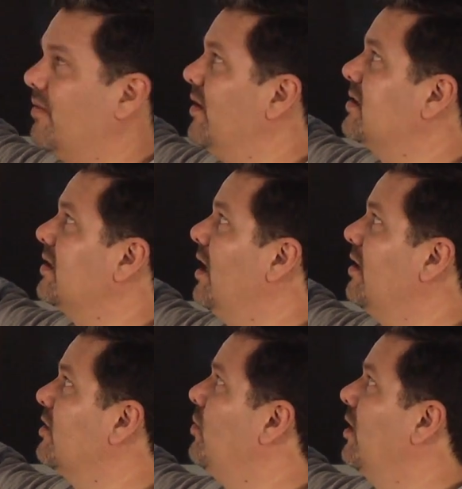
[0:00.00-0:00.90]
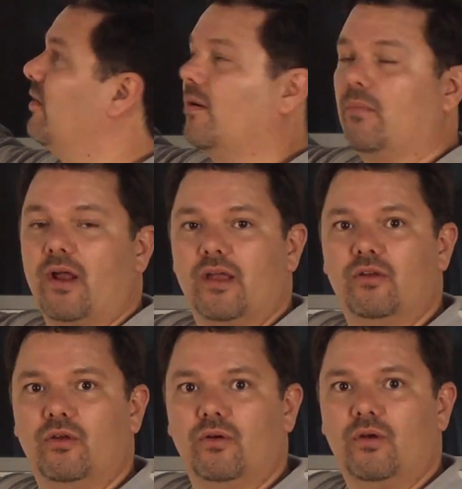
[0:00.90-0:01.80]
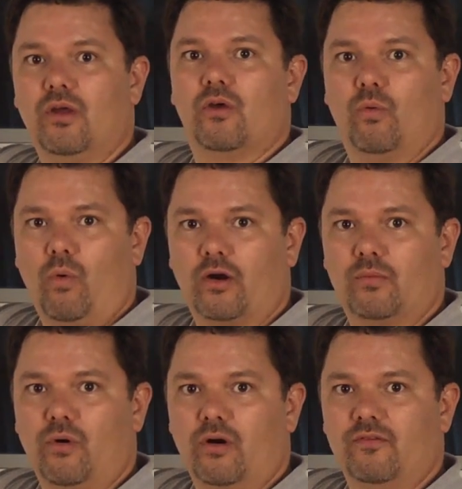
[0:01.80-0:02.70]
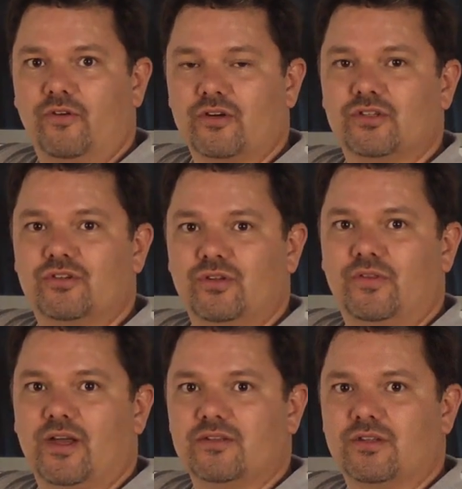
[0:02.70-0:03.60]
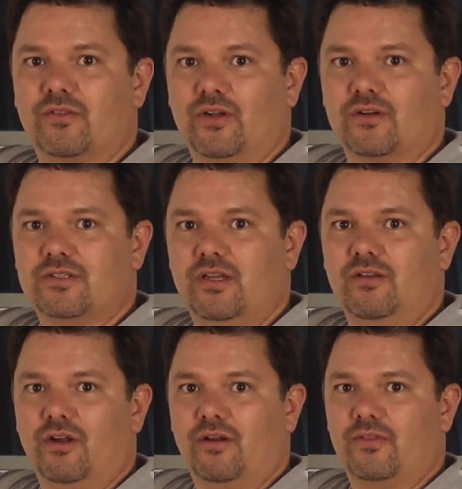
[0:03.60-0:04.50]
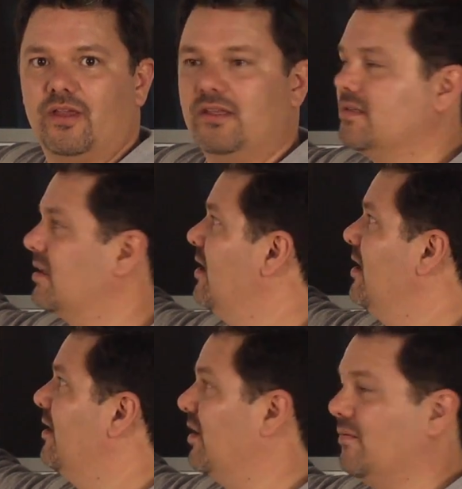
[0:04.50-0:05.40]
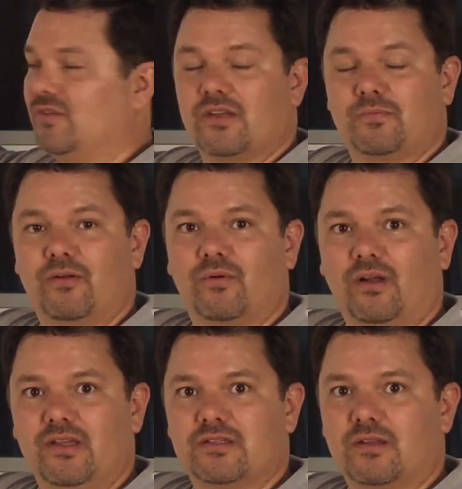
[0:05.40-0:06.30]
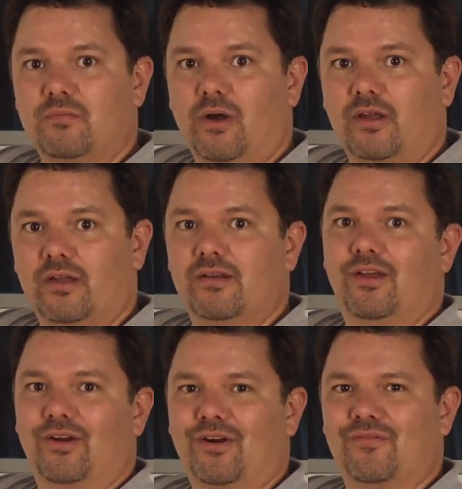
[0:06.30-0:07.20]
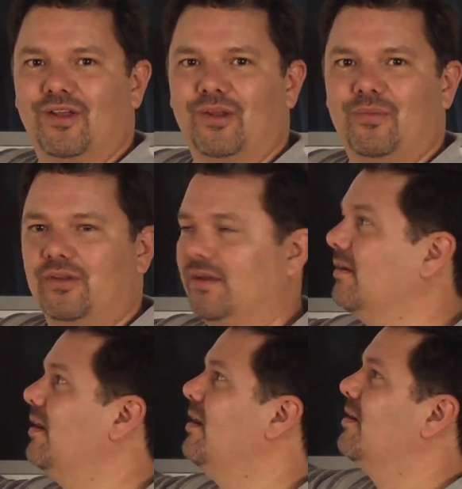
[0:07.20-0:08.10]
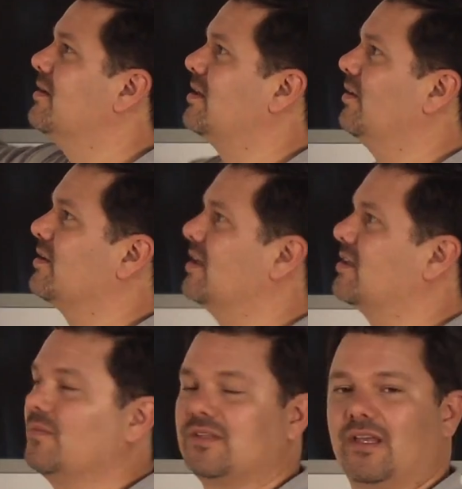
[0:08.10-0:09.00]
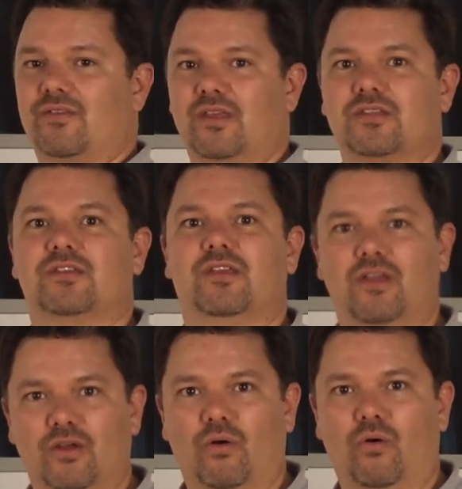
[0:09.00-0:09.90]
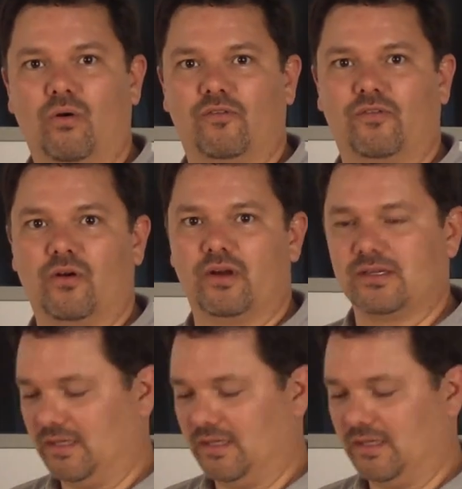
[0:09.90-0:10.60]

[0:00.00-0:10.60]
This again is one of our brand new waterborne version 2013 urethanes that have just been released to the market and are available to seal systems like this or flooring